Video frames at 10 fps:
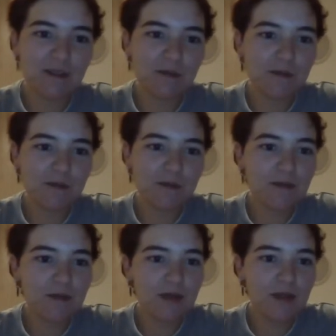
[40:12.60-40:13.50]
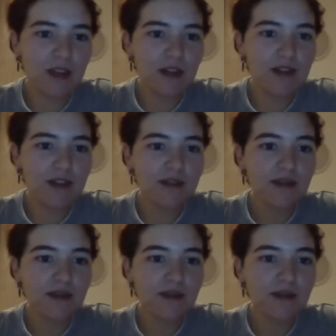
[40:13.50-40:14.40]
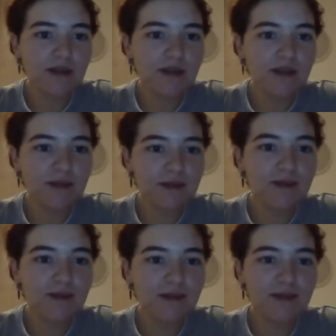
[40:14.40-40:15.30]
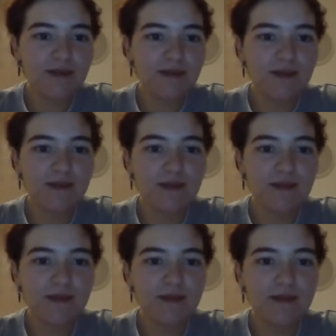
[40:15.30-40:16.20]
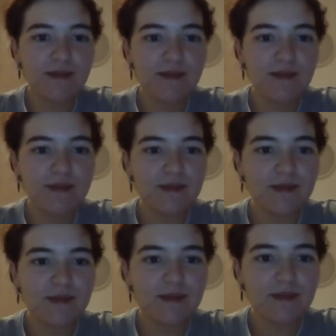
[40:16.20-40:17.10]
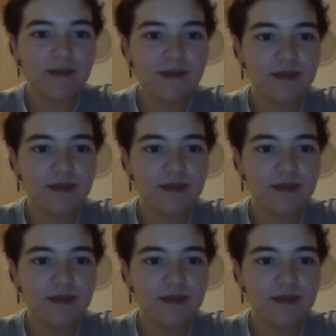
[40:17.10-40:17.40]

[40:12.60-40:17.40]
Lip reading: This person isn't speaking.